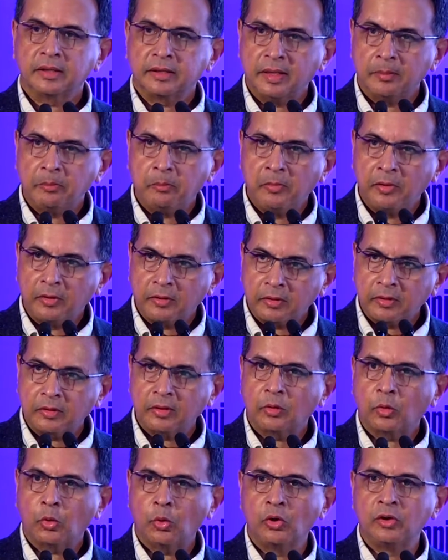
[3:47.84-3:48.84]
The
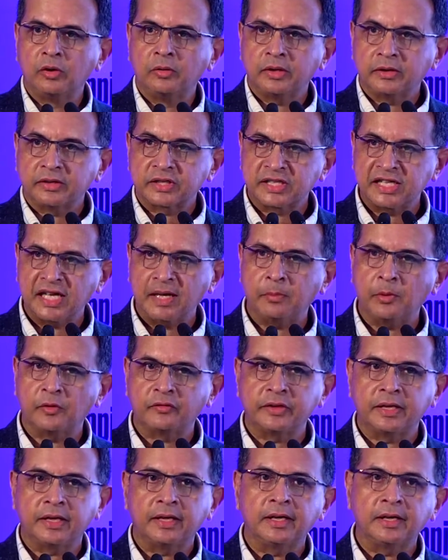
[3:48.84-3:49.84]
whole shape
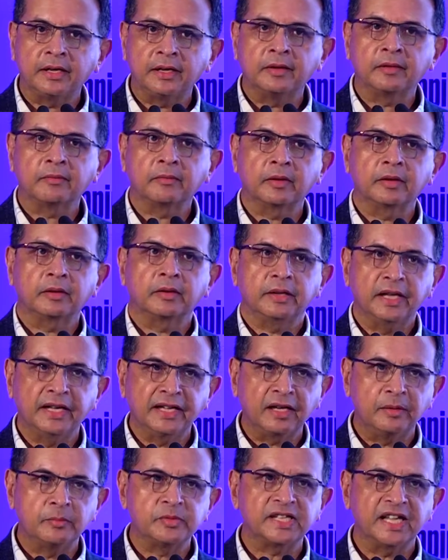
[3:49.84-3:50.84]
of the
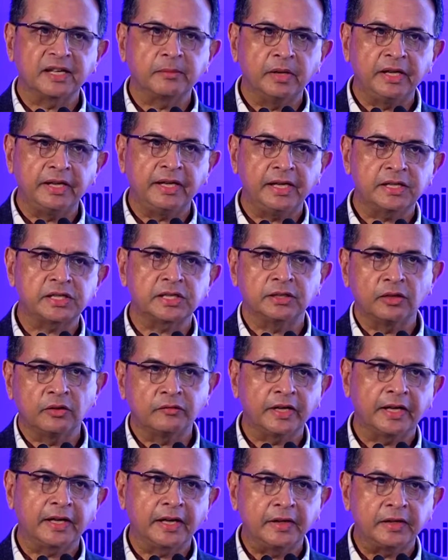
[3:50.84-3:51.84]
income segmentation of
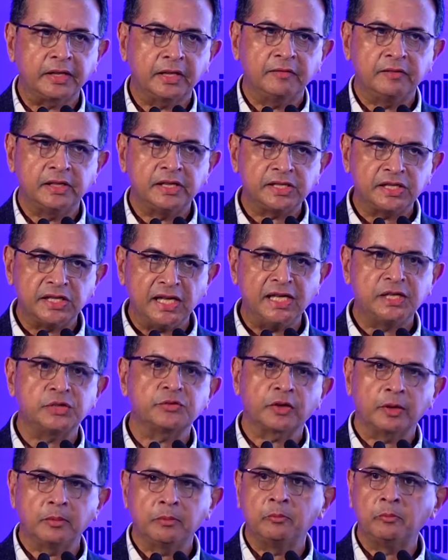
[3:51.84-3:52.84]
the country will change
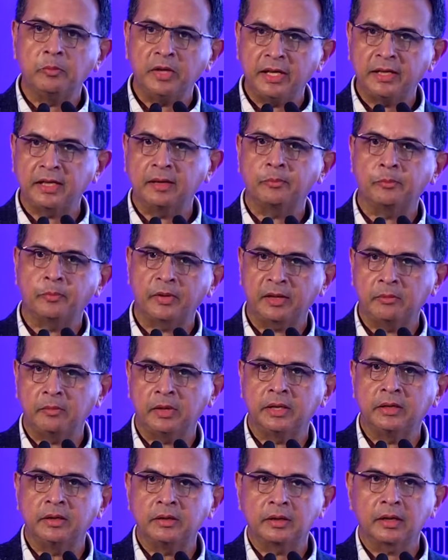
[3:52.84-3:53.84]
from being a
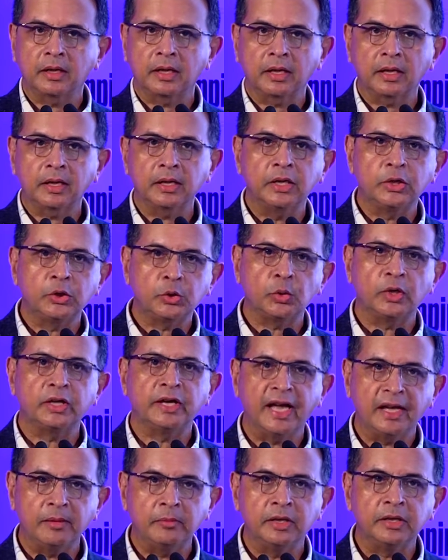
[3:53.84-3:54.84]
pyramid into a
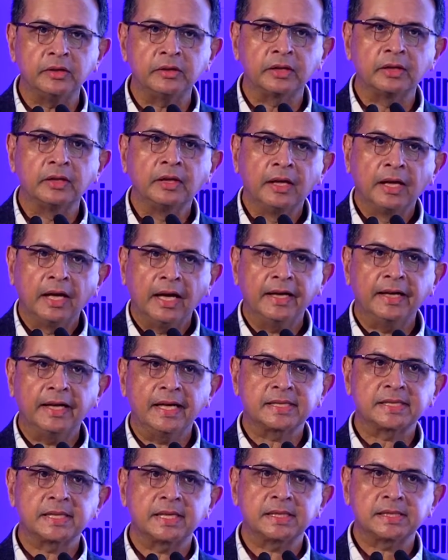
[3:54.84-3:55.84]
diamond. And
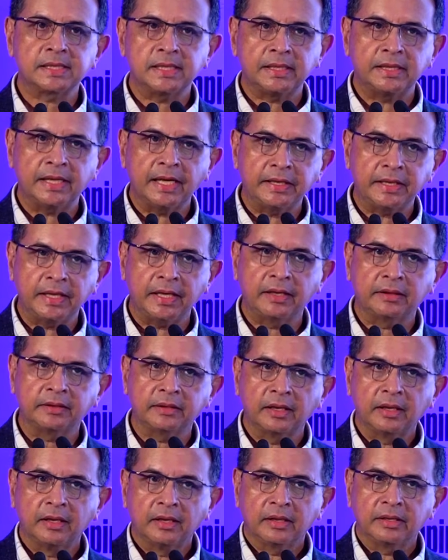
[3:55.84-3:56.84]
as a result, I think
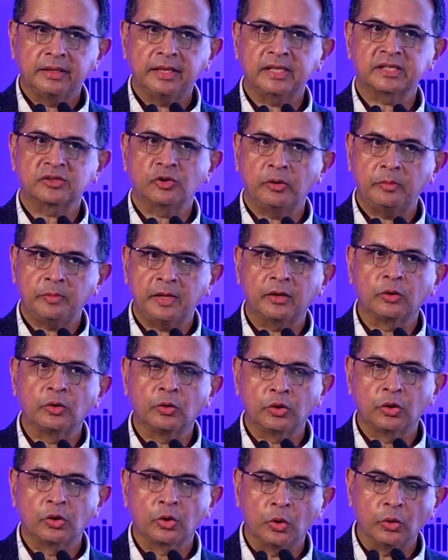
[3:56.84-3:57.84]
there is going to be a
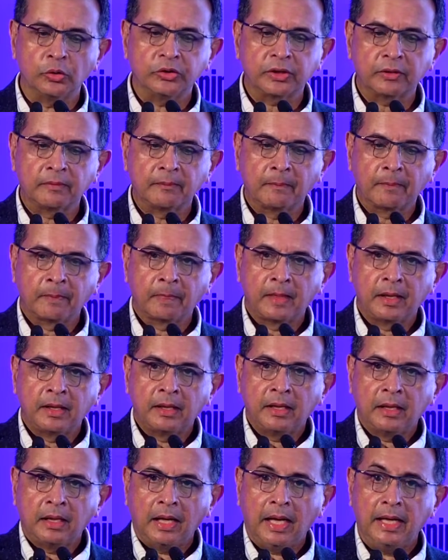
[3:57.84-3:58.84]
good growth.
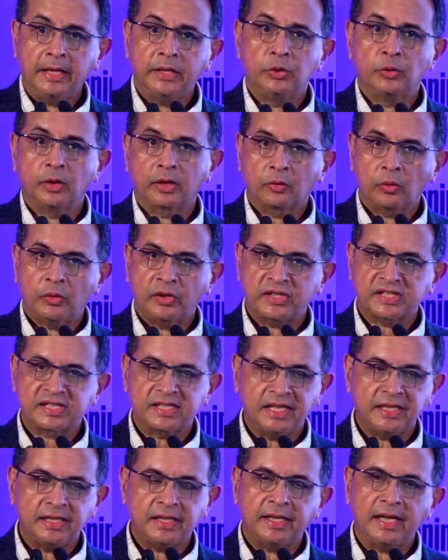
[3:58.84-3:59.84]
And you are going to
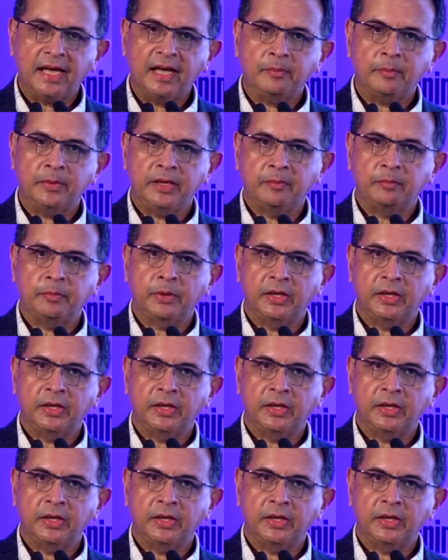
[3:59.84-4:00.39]
see that happening,